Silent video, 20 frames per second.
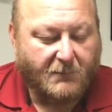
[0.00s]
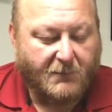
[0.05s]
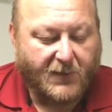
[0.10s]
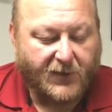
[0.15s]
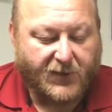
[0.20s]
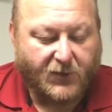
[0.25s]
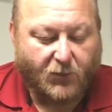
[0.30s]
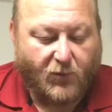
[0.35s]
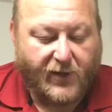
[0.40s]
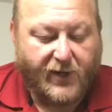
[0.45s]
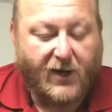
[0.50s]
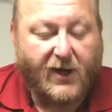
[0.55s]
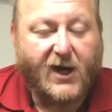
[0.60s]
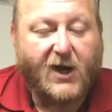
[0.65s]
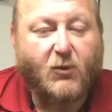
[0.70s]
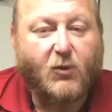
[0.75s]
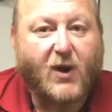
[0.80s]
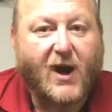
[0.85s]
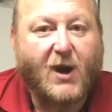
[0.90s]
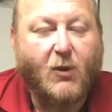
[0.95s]
But the one
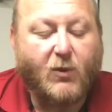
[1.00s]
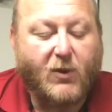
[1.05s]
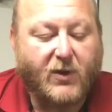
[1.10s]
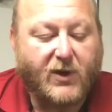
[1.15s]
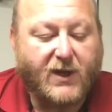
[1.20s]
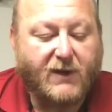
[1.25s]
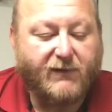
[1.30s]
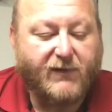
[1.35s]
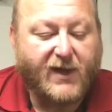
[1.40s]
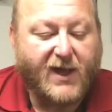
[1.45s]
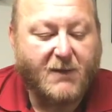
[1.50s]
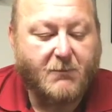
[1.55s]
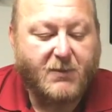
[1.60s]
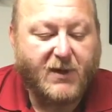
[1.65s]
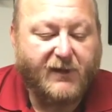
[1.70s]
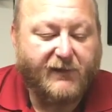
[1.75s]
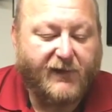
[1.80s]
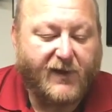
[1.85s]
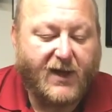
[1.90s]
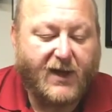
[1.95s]
area where I will give the
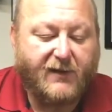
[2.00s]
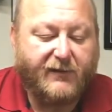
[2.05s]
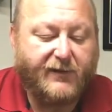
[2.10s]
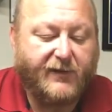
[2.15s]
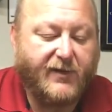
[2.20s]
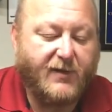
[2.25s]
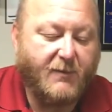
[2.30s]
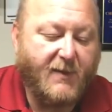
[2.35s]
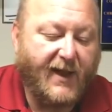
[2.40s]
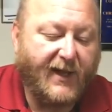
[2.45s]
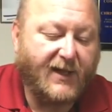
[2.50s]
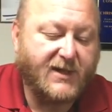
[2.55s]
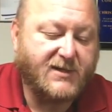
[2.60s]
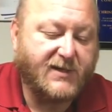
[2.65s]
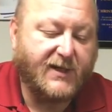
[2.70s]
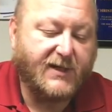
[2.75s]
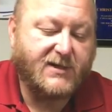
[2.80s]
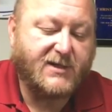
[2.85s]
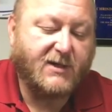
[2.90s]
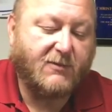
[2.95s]
MP5, the
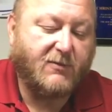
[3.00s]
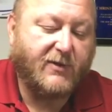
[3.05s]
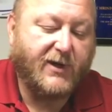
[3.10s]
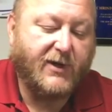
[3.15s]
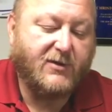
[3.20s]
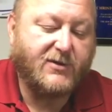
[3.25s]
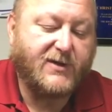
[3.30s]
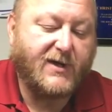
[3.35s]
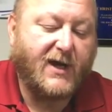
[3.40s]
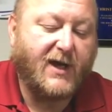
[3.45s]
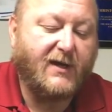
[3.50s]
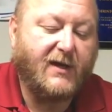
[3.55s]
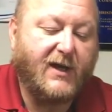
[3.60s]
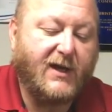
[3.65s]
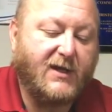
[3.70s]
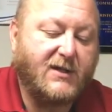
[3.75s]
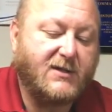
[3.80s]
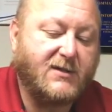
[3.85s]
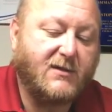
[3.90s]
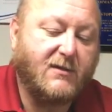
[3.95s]
magazines that were used on
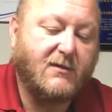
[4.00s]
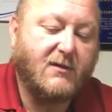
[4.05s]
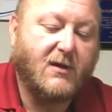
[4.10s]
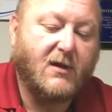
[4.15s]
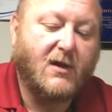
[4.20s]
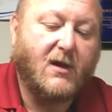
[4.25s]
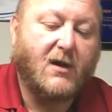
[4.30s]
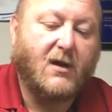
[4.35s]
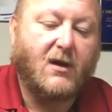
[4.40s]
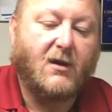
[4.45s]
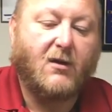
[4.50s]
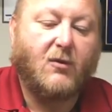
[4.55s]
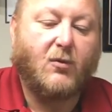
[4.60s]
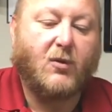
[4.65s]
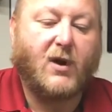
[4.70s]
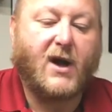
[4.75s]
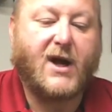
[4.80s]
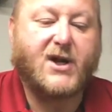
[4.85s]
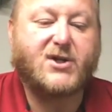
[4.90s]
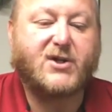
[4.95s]
these
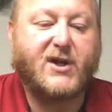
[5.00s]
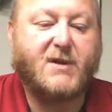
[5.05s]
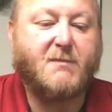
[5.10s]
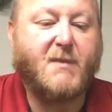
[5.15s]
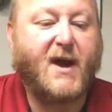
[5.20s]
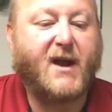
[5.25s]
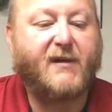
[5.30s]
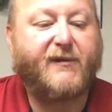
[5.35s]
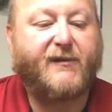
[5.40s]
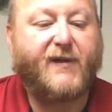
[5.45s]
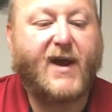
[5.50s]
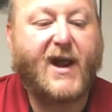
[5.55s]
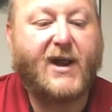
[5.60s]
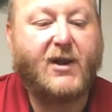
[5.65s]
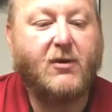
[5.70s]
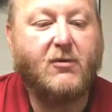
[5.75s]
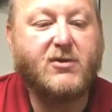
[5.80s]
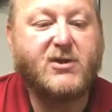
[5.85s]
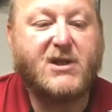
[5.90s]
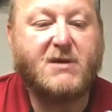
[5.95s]
were actually
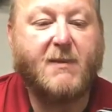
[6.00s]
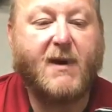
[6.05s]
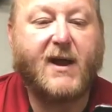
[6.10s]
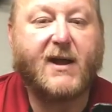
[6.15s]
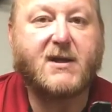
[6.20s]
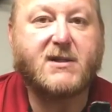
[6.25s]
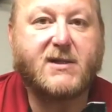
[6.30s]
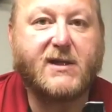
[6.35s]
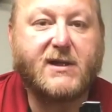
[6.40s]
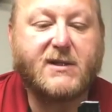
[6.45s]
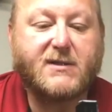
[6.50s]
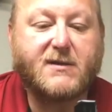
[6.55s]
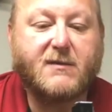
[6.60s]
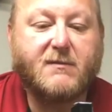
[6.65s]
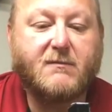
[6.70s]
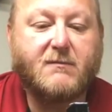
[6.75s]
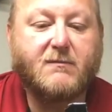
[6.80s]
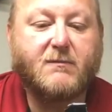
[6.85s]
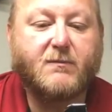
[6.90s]
modified Uzi magazines.